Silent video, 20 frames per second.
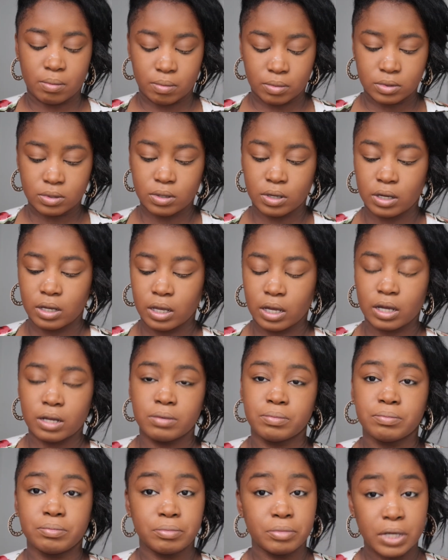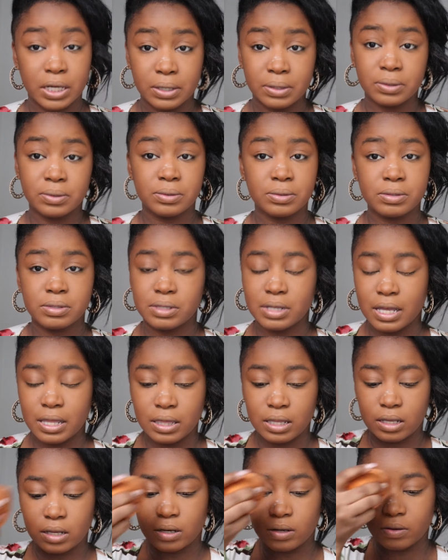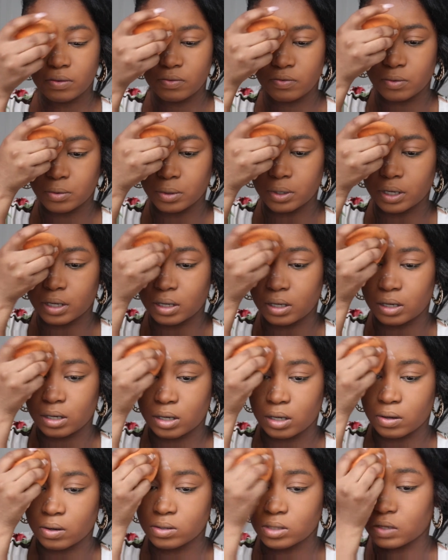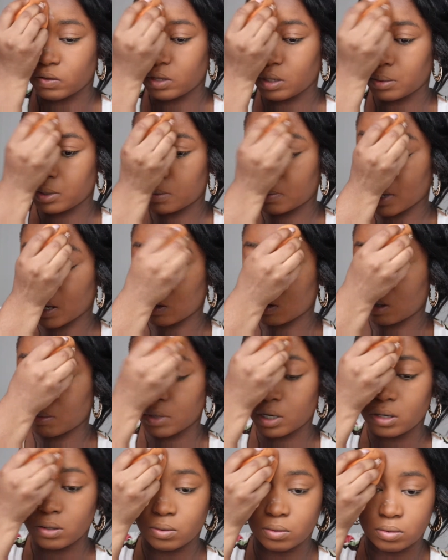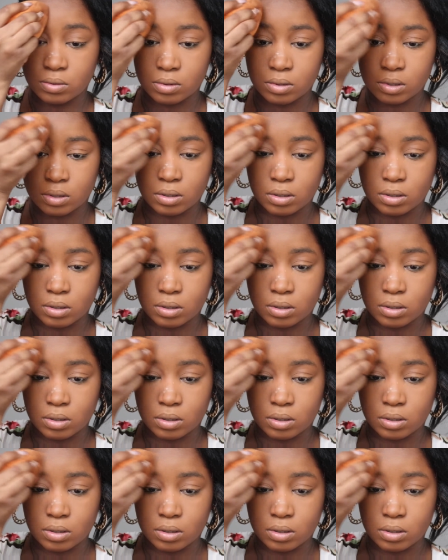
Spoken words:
So yeah, nose and then forehead. And I also a little bit of powder on my nose.